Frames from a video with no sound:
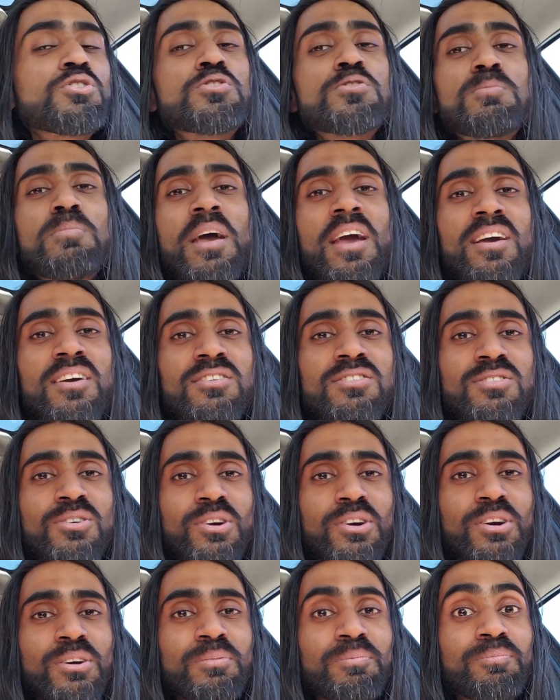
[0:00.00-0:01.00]
space
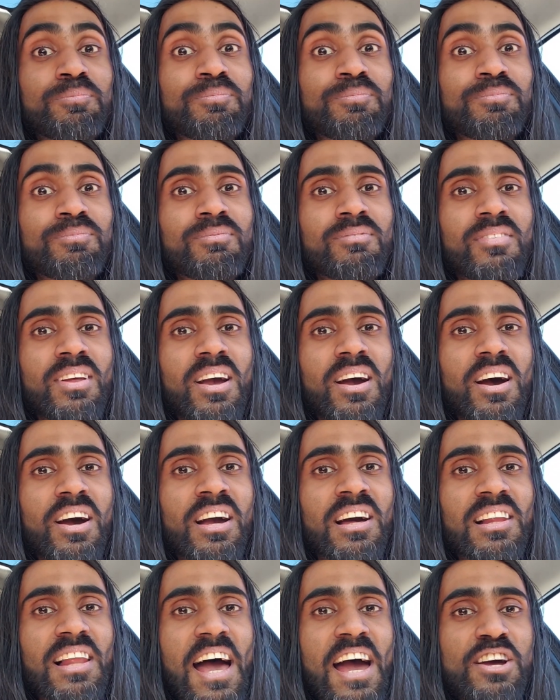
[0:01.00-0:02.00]
or a
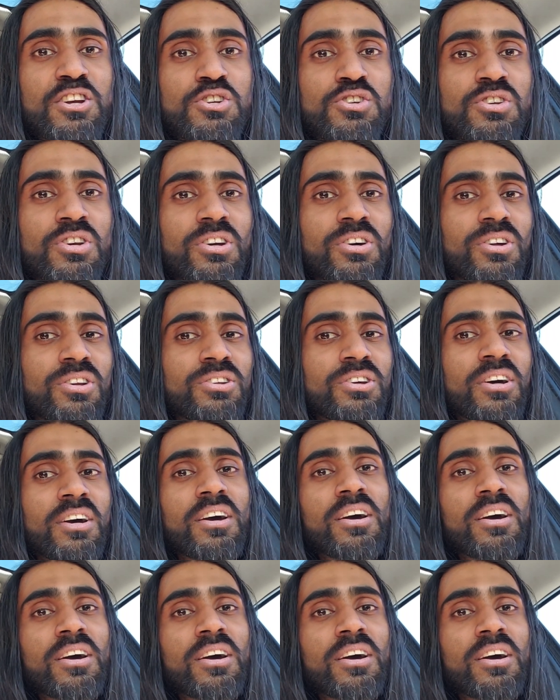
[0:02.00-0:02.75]
glass shield,